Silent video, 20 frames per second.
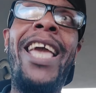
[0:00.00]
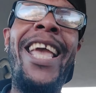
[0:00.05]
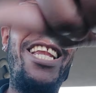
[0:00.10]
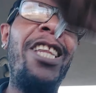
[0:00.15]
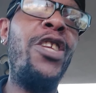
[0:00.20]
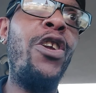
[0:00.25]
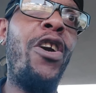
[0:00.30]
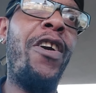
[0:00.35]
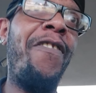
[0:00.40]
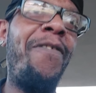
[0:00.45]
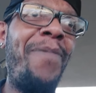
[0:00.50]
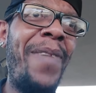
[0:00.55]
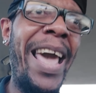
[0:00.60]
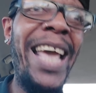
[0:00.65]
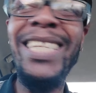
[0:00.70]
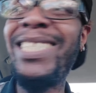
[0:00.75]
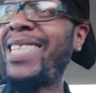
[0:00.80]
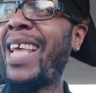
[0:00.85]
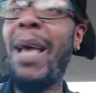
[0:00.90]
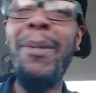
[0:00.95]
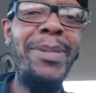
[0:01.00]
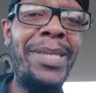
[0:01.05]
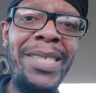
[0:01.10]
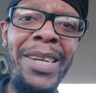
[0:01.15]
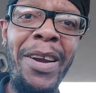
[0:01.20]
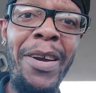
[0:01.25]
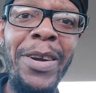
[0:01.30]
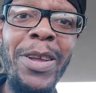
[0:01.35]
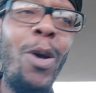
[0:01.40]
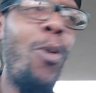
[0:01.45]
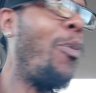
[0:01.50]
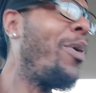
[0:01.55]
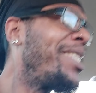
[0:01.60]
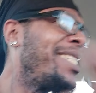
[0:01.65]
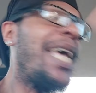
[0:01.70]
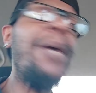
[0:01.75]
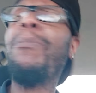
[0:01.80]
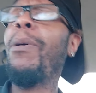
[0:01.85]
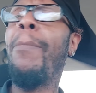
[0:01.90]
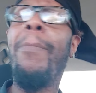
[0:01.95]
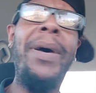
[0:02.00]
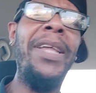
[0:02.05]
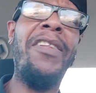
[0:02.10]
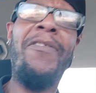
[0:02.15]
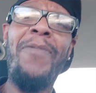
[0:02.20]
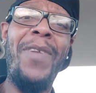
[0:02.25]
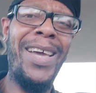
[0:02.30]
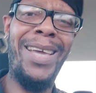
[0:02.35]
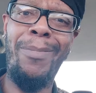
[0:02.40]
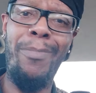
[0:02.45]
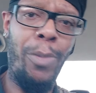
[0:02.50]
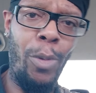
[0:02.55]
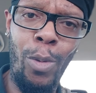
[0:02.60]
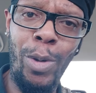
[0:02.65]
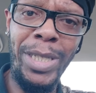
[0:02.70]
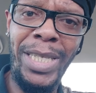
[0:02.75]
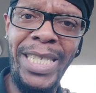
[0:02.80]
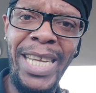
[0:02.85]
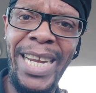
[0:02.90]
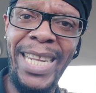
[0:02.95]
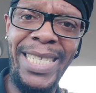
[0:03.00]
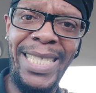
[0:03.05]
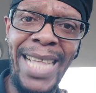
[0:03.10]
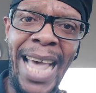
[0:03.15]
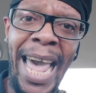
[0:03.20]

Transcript: in your face type scenario. What type of motherfucking bullshit is